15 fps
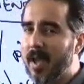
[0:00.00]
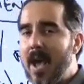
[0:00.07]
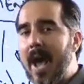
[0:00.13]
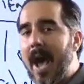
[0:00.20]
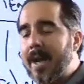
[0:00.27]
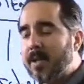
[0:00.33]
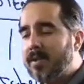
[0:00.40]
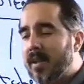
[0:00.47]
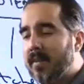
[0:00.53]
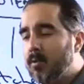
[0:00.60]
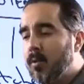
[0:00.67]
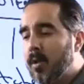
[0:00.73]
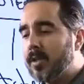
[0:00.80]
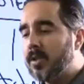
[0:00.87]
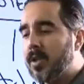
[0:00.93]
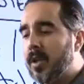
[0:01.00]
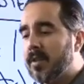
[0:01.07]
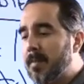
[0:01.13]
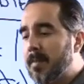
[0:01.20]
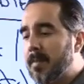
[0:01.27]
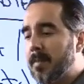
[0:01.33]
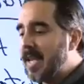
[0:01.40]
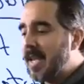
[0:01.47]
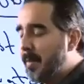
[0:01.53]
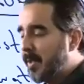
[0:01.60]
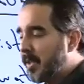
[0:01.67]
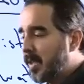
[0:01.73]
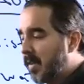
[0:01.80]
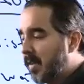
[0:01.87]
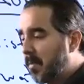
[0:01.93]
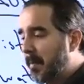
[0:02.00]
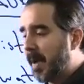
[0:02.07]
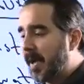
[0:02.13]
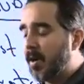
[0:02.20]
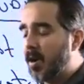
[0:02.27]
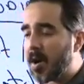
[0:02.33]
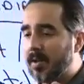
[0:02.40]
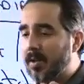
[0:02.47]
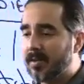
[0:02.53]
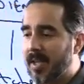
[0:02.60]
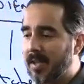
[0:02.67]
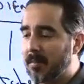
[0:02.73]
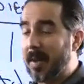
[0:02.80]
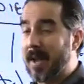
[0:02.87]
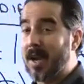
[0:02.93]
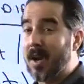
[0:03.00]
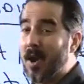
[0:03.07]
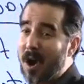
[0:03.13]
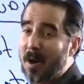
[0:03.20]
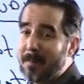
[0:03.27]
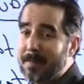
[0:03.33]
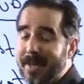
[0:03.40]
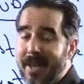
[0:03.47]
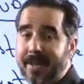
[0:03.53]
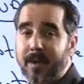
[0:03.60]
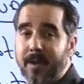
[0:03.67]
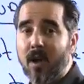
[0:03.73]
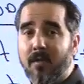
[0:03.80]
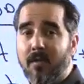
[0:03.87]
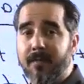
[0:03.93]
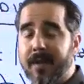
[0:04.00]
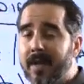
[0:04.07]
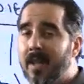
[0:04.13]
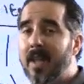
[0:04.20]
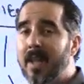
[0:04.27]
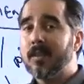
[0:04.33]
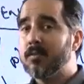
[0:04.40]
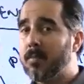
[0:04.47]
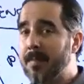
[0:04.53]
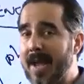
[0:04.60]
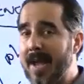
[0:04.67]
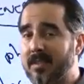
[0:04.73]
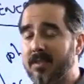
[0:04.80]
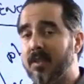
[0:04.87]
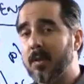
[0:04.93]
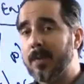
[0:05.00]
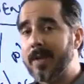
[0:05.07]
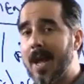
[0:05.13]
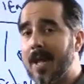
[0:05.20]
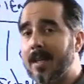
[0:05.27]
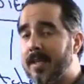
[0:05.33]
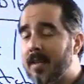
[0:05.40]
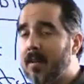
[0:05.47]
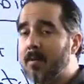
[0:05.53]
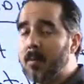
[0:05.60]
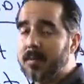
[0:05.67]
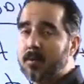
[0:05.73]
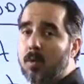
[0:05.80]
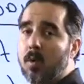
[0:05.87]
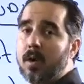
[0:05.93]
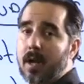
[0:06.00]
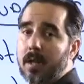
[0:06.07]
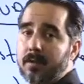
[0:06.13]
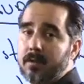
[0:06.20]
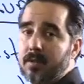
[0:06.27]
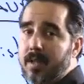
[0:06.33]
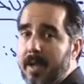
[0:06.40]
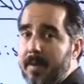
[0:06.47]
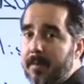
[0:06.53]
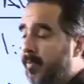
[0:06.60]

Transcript: I just have to adjust my images, my content, my copy, and all of it to match the reality of what's going on today.